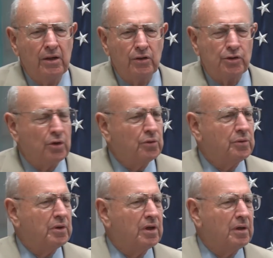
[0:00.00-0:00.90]
you
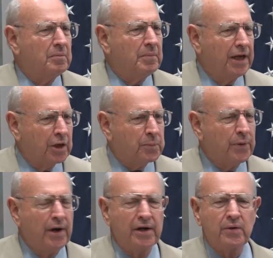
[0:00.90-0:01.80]
don't make
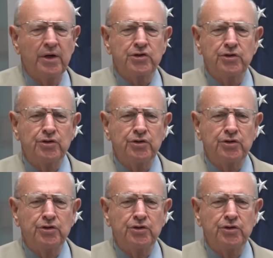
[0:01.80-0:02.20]
progress